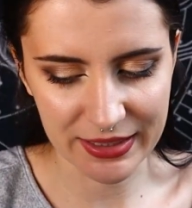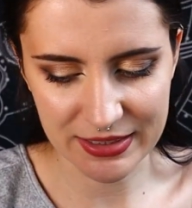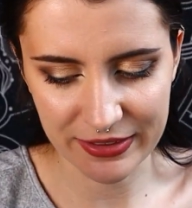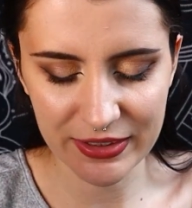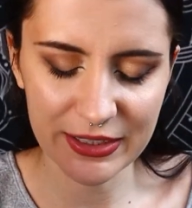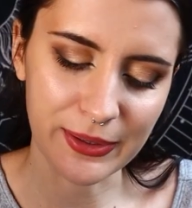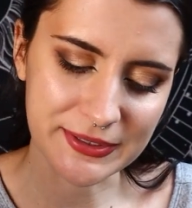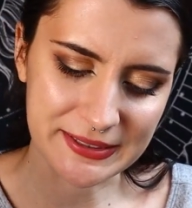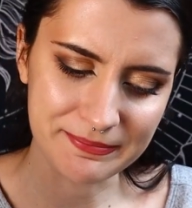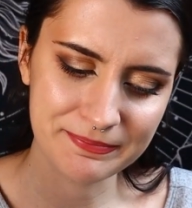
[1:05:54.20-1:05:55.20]
this. I really
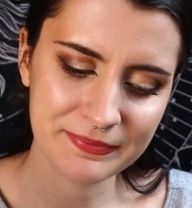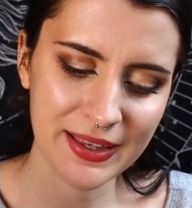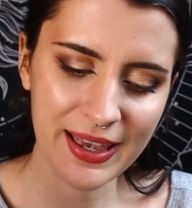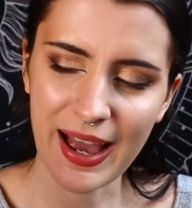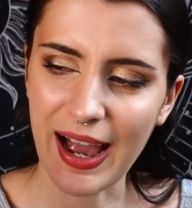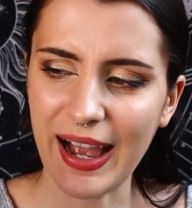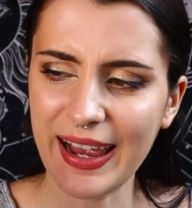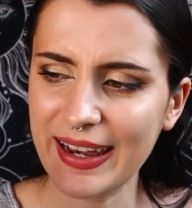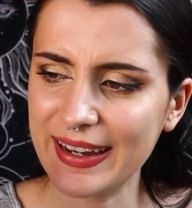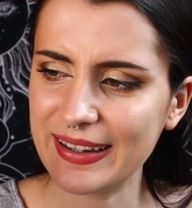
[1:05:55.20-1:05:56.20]
wasn't.
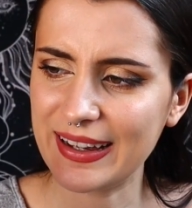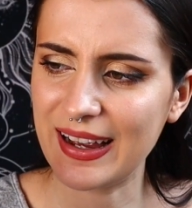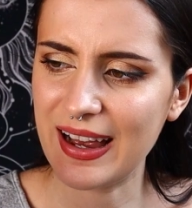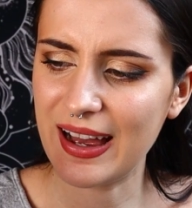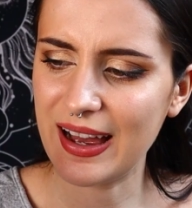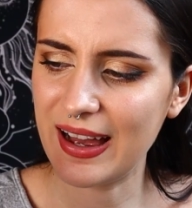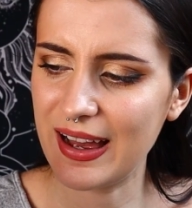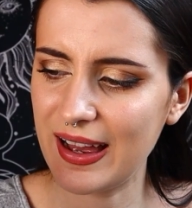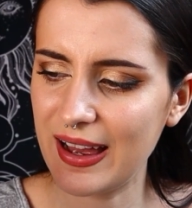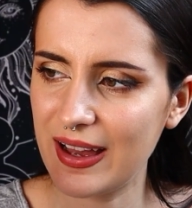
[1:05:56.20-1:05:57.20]
I,
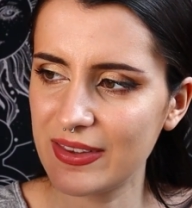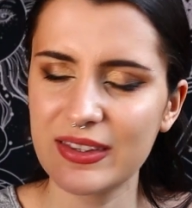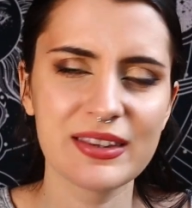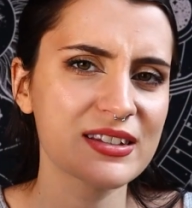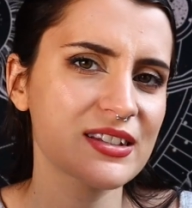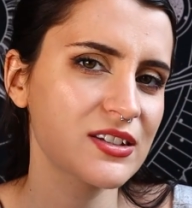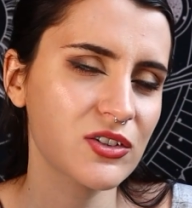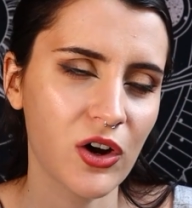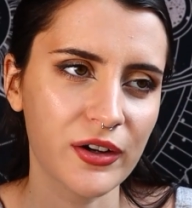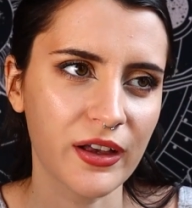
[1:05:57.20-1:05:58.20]
th this is a
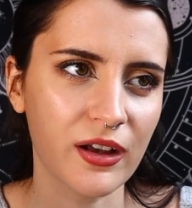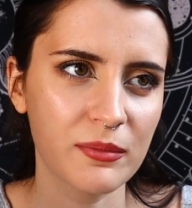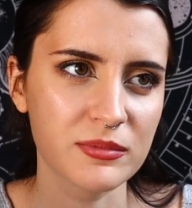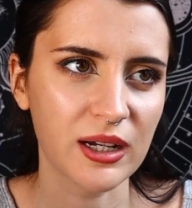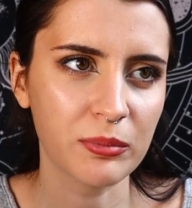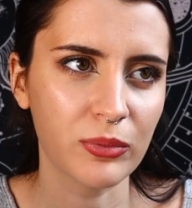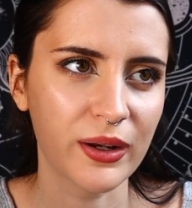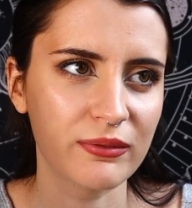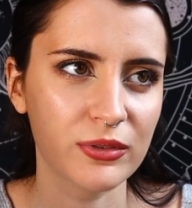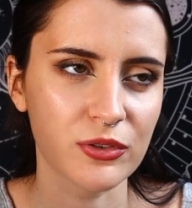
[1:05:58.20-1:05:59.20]
card that comes up
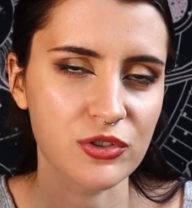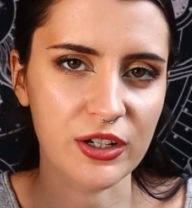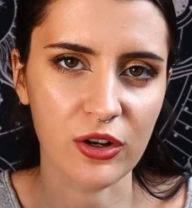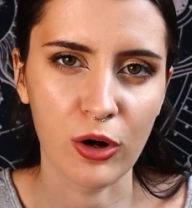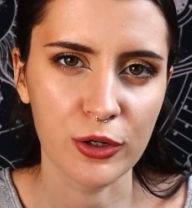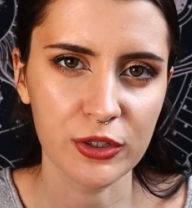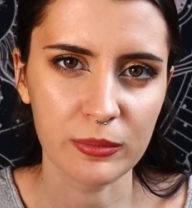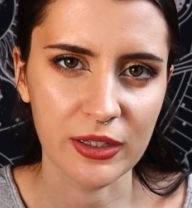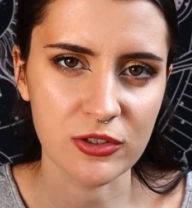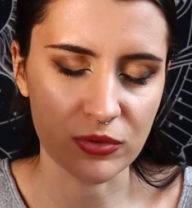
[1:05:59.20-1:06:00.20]
whenever there's like
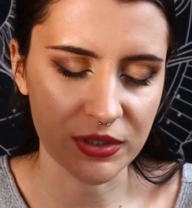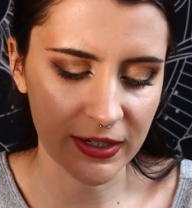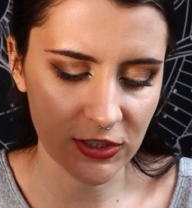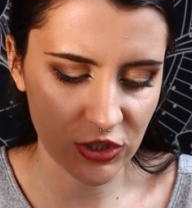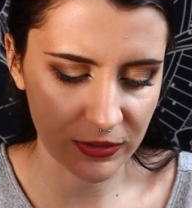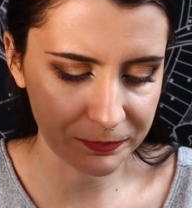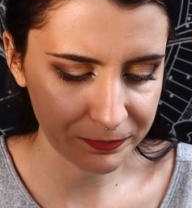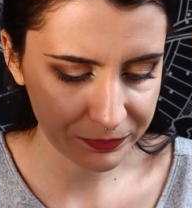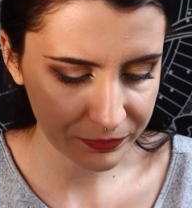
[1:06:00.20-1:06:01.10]
arguments or tension.